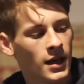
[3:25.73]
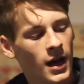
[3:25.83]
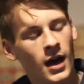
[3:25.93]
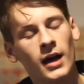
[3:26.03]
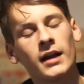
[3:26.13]

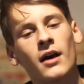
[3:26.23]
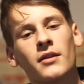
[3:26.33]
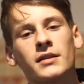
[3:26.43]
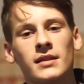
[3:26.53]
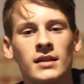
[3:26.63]
Now
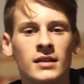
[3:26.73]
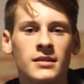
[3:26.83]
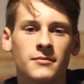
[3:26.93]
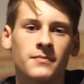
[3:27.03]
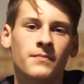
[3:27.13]
this
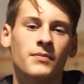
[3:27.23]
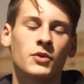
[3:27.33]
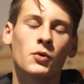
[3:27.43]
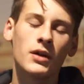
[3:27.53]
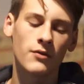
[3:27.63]
is
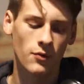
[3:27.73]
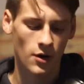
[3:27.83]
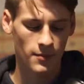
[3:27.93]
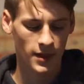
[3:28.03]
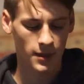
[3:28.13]

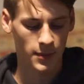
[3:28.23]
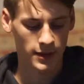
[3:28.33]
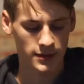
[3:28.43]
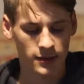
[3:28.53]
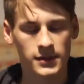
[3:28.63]
24
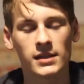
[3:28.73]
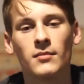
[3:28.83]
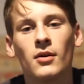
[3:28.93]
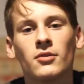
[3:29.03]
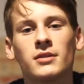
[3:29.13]
megapixel
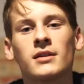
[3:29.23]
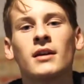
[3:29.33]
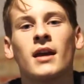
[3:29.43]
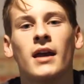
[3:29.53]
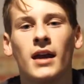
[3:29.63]
CMOS
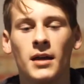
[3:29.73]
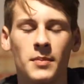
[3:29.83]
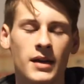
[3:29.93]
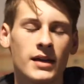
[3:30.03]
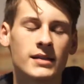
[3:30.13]

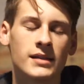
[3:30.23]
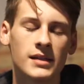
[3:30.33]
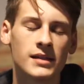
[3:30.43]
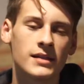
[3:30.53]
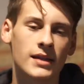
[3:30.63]

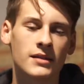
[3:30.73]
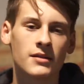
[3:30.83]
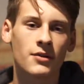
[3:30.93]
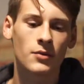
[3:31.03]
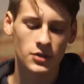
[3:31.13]
APS-C
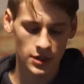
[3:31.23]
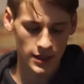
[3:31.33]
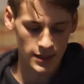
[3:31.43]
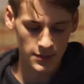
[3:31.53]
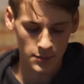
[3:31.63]
sensor, which
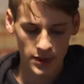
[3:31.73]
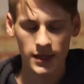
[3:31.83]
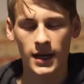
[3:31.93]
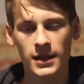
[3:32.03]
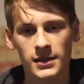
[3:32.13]
is pretty
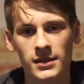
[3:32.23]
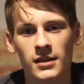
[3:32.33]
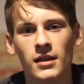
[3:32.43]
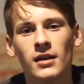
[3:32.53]
nice.